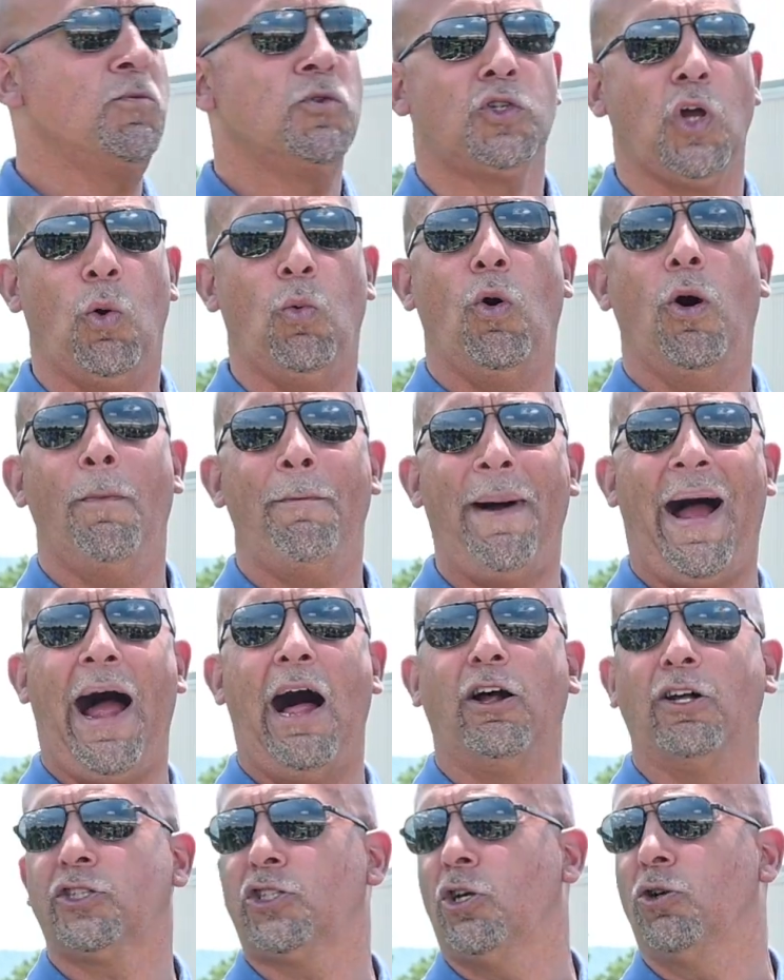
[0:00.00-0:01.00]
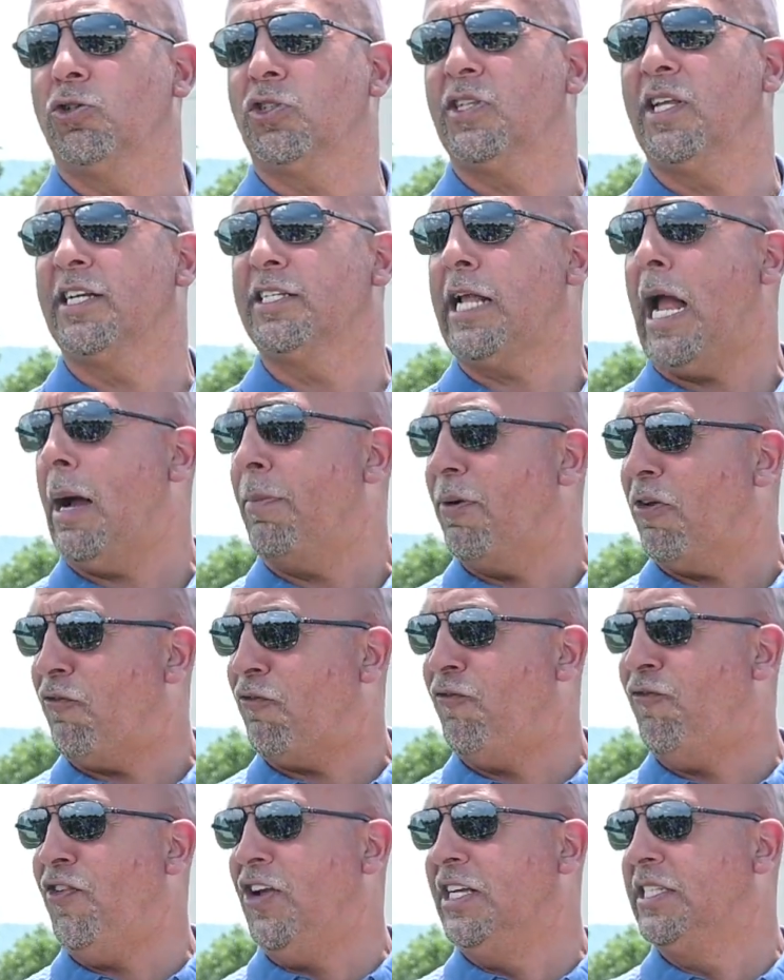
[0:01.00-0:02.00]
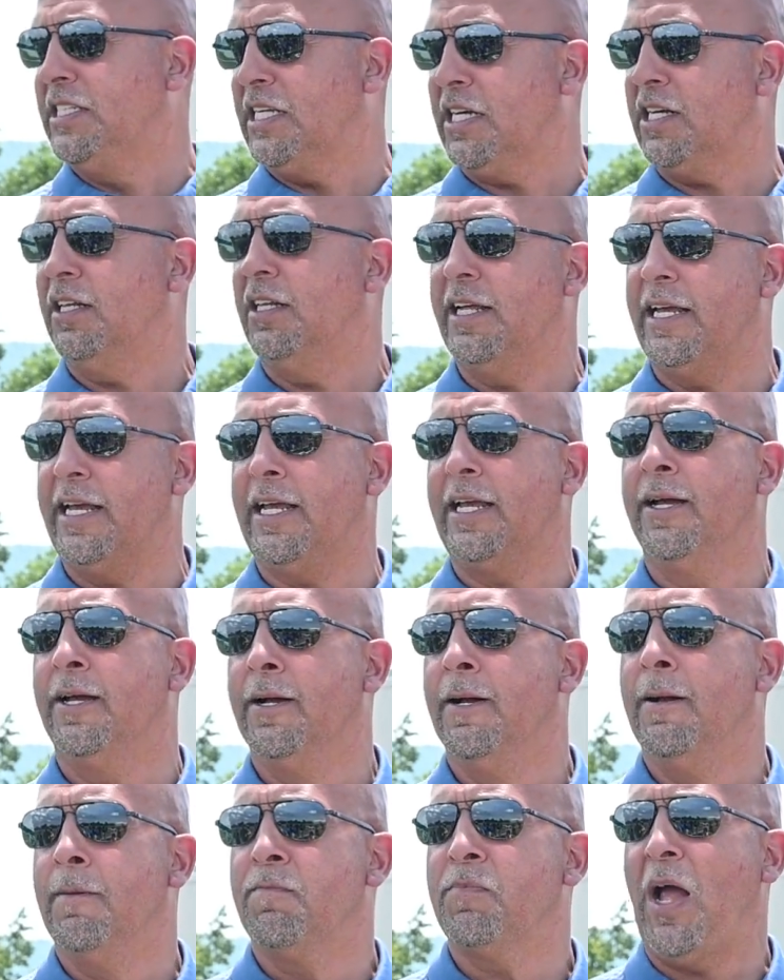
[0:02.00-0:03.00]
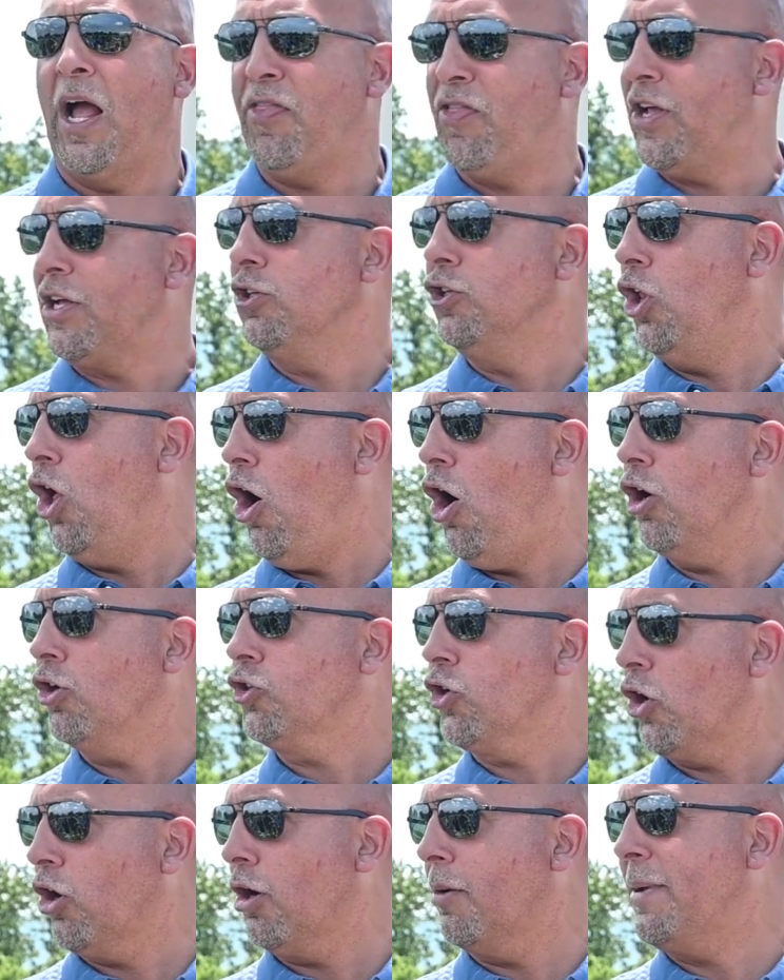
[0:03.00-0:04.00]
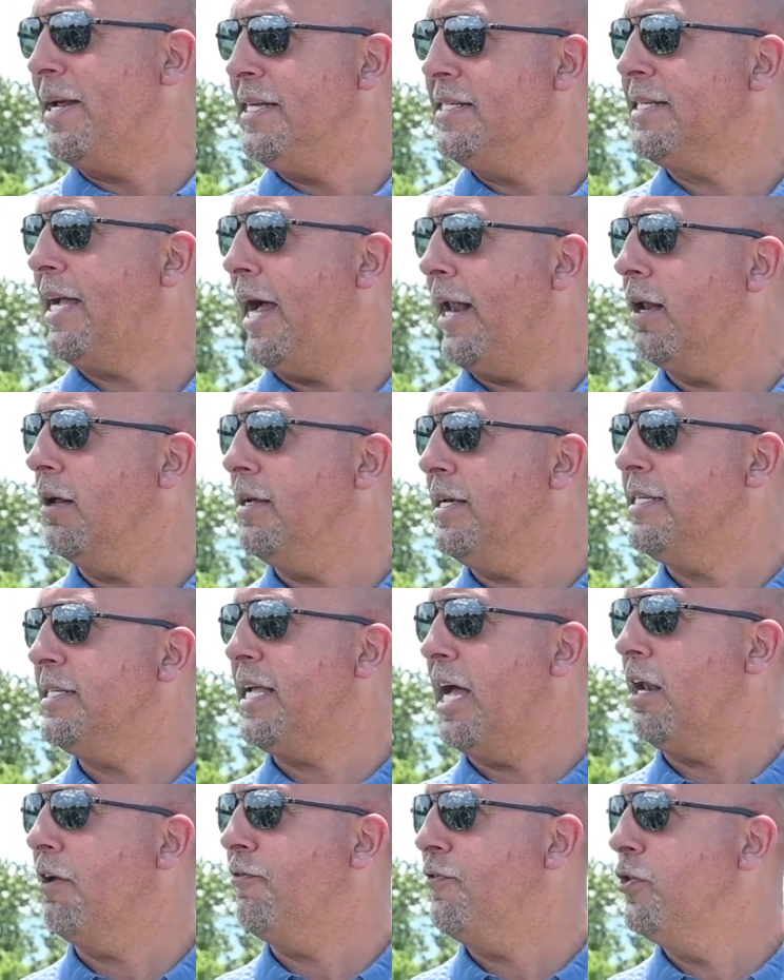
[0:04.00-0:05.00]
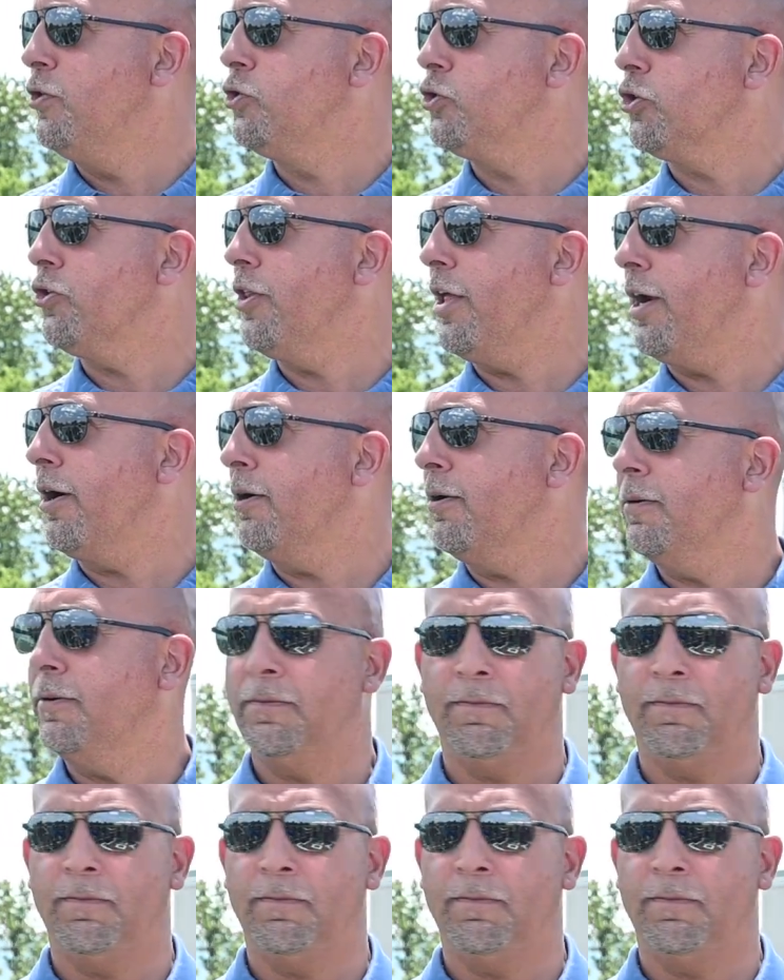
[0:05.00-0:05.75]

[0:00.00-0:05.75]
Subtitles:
So we'll balance those things out. But physically, I think long term he's got a future there.